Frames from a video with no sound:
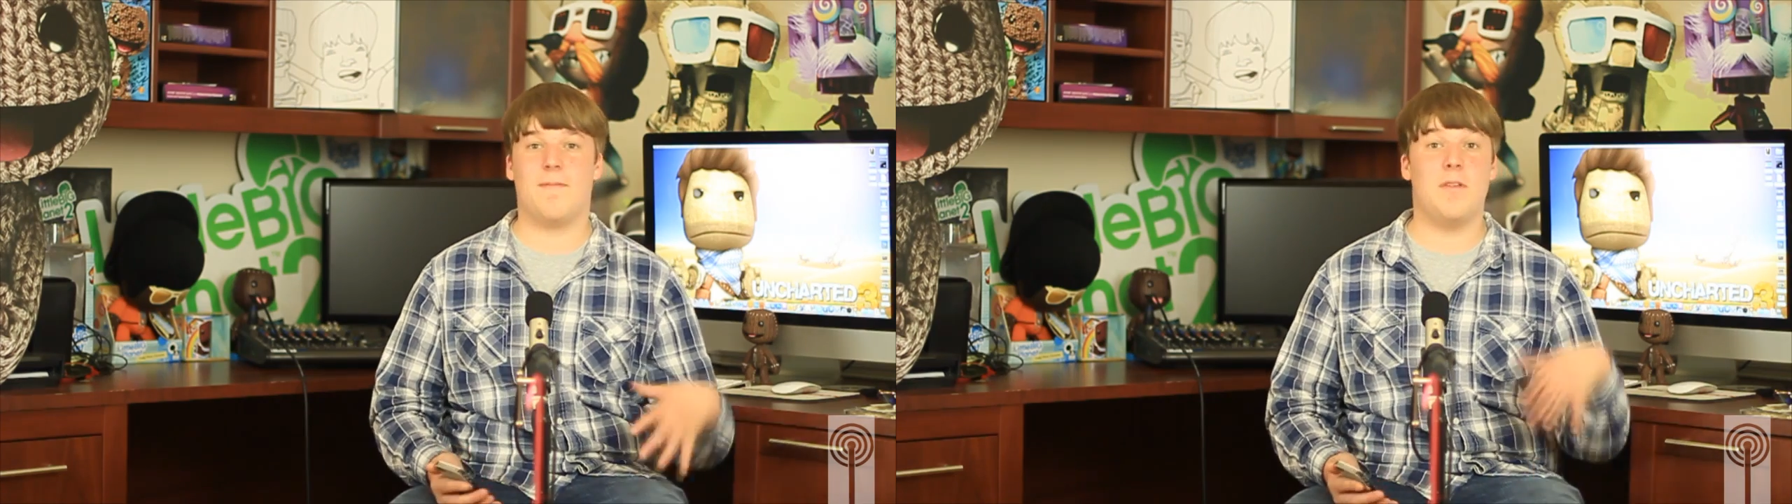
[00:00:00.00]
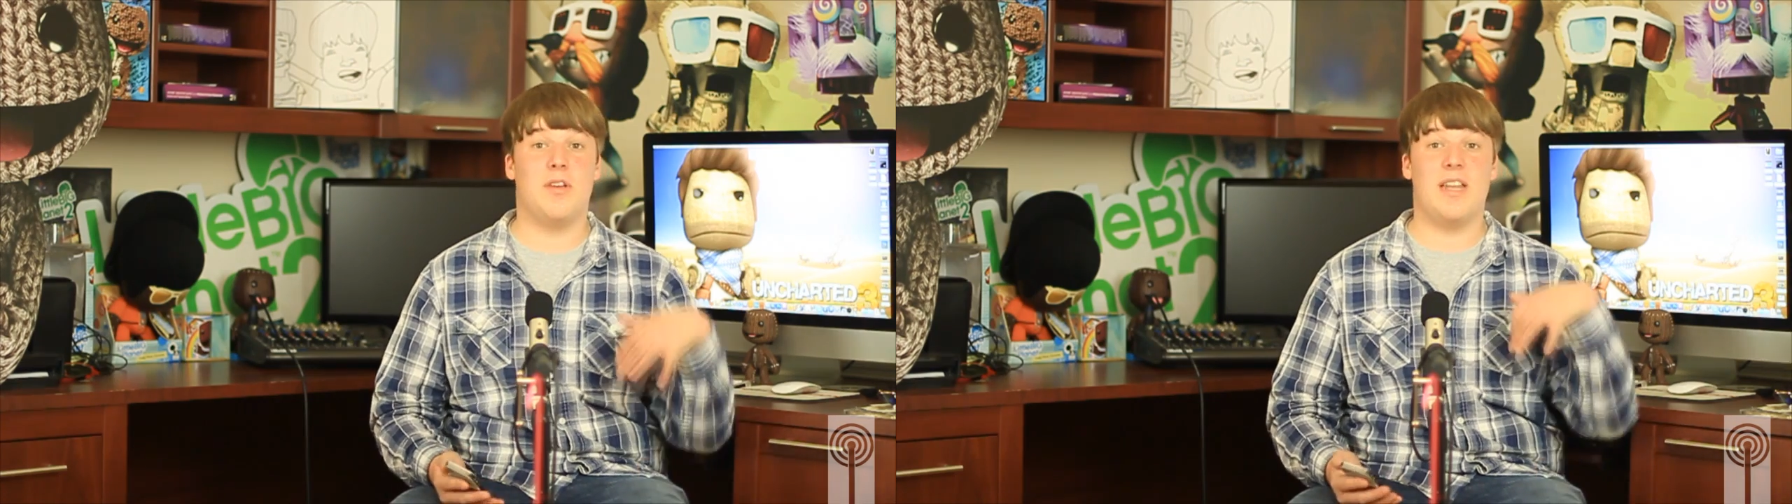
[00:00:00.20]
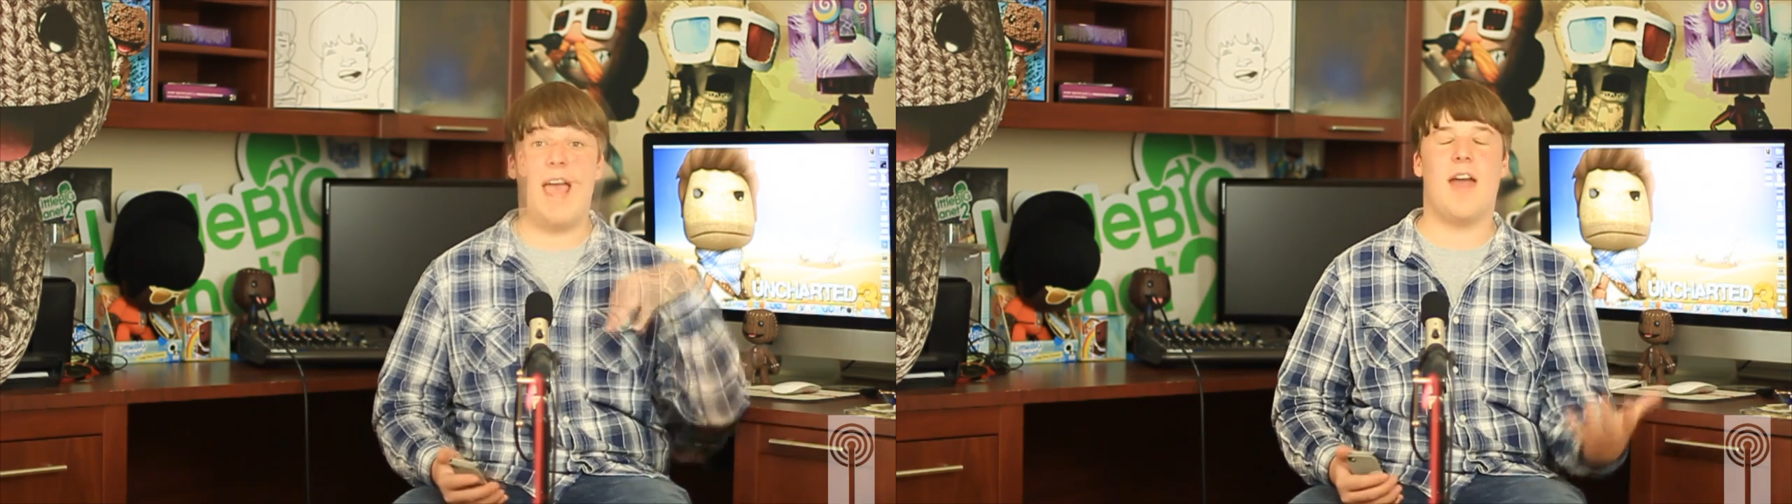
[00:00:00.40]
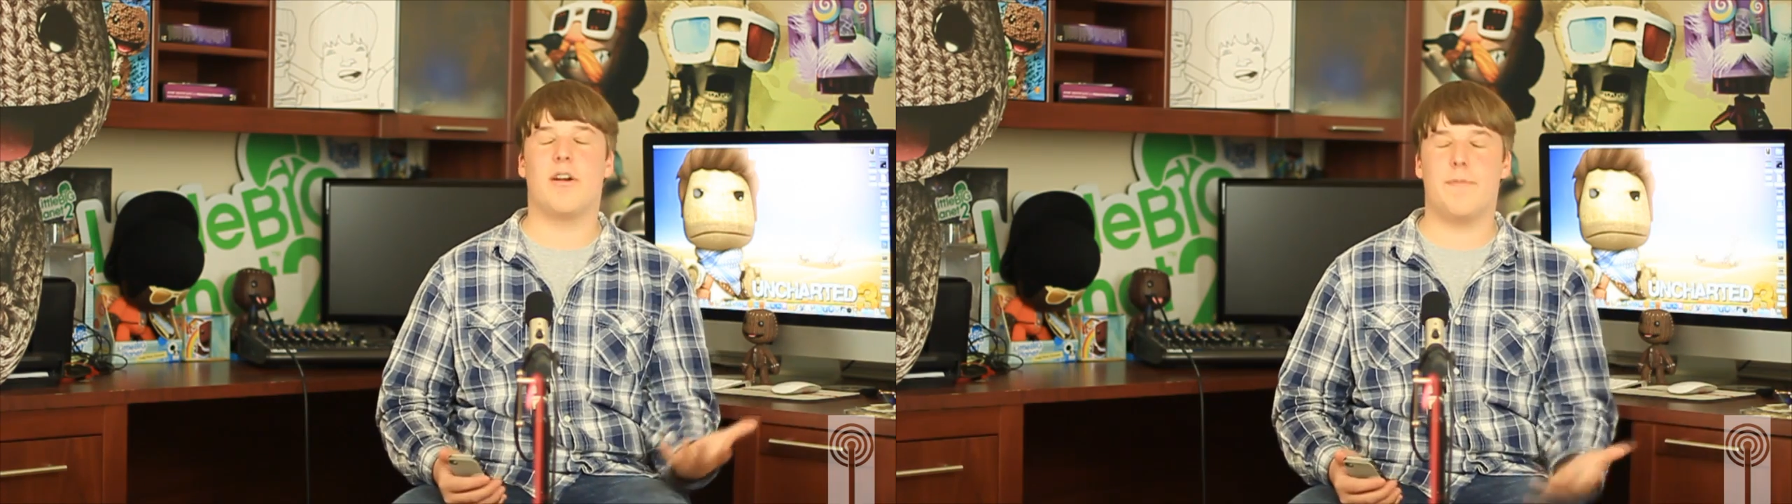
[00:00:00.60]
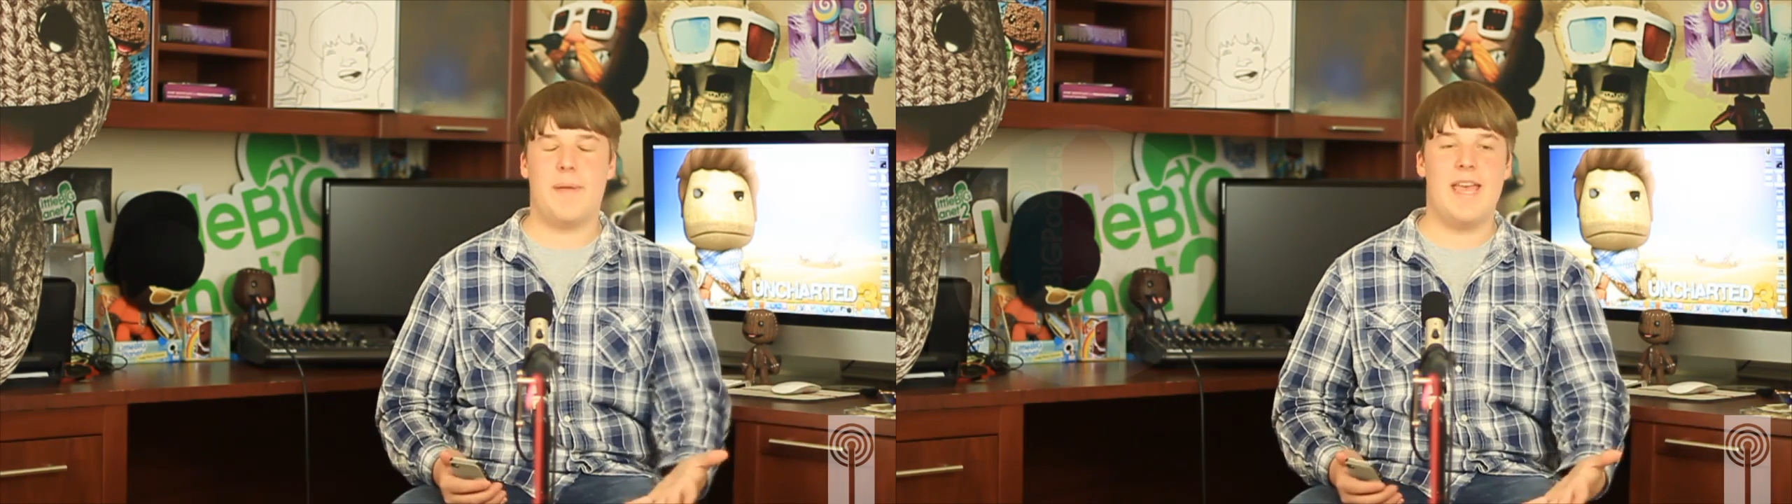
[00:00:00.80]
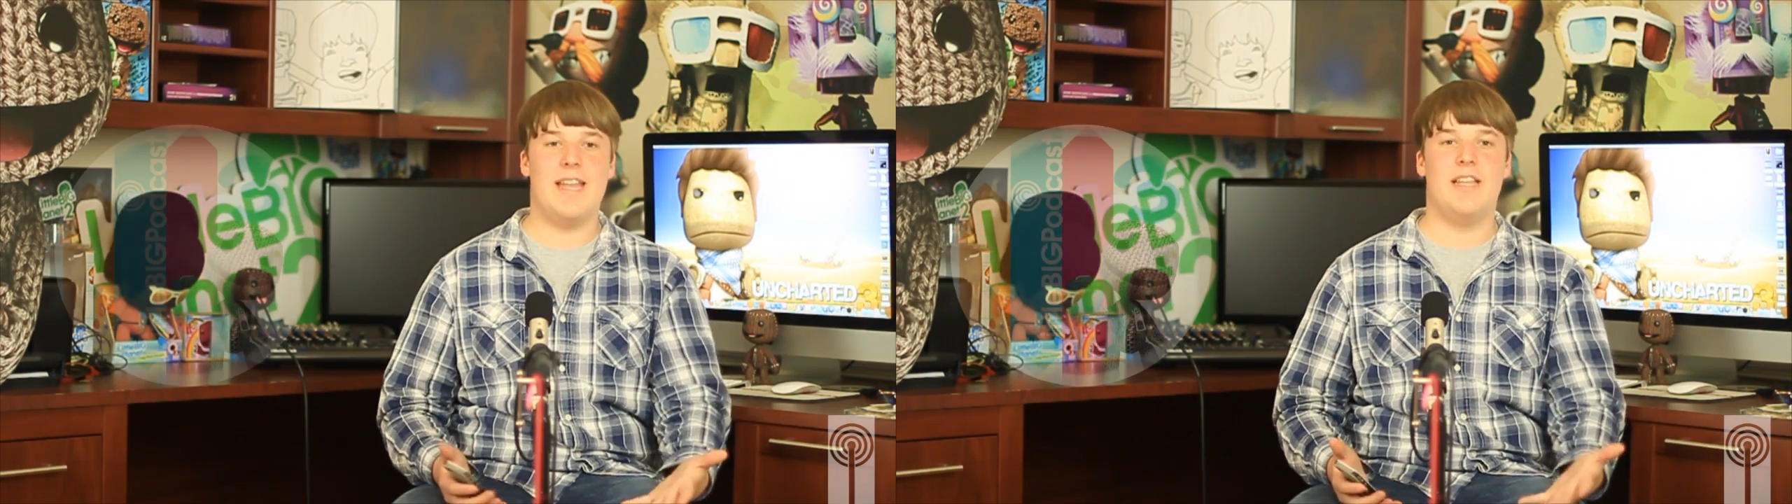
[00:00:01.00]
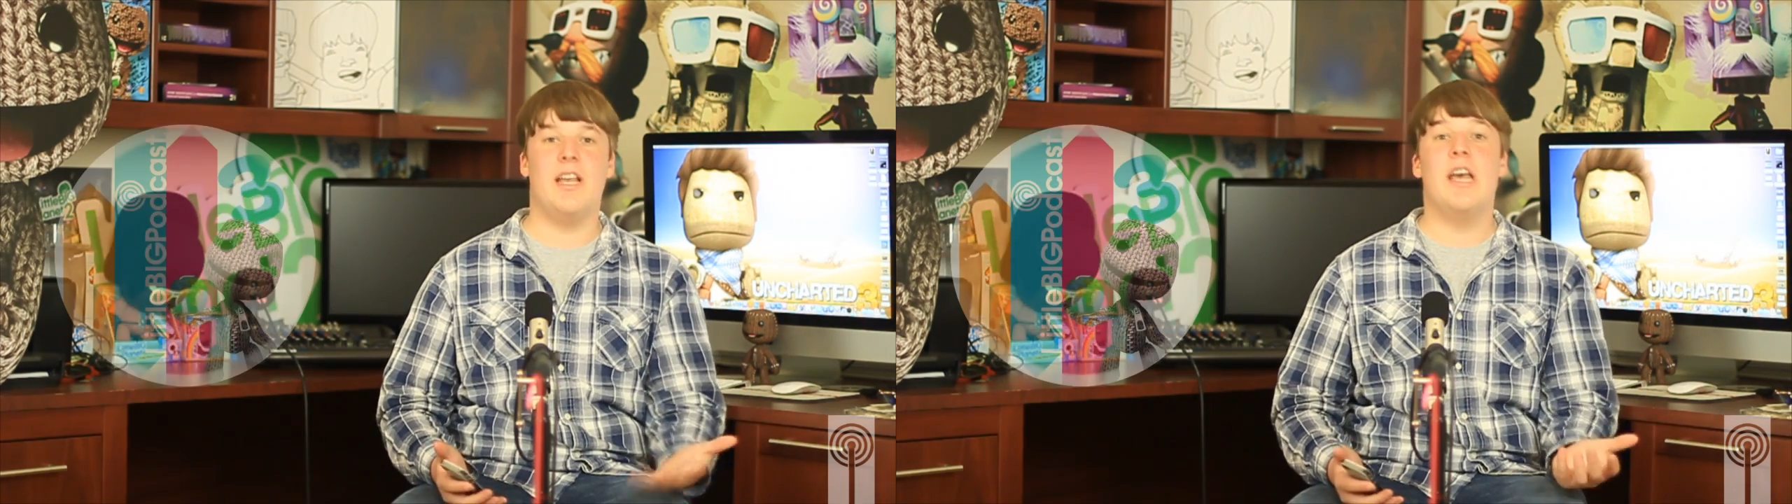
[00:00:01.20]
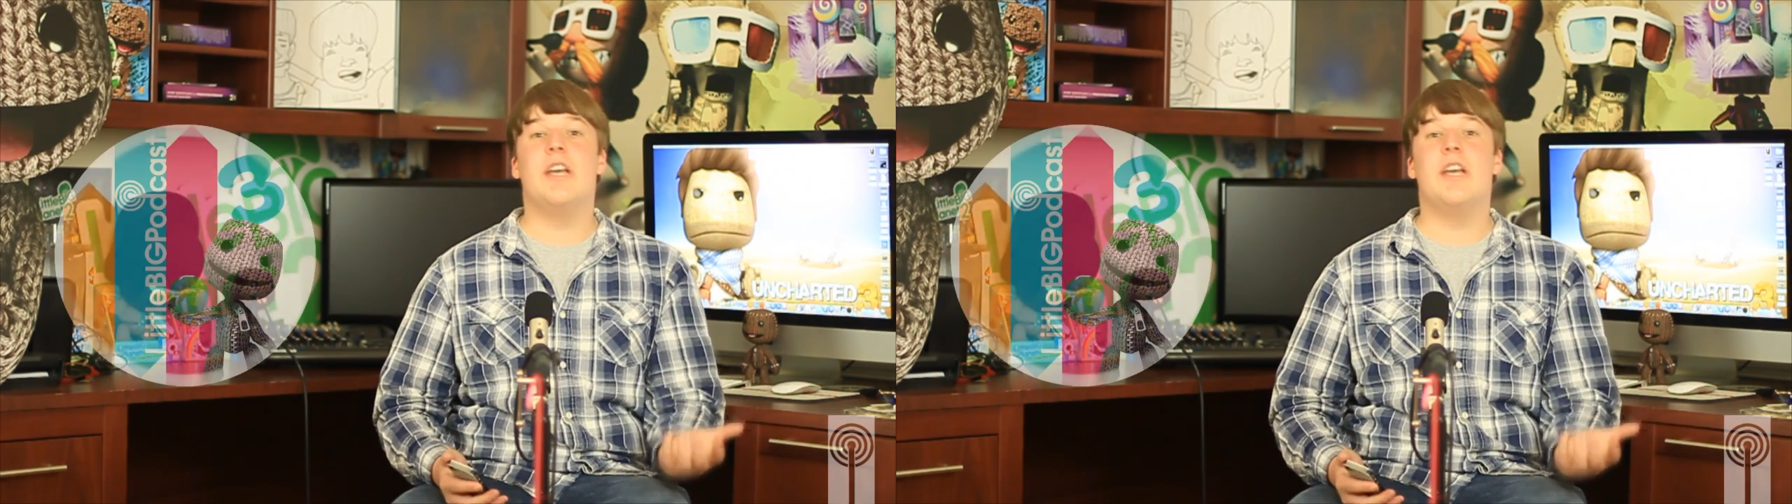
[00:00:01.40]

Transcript: You can add our pin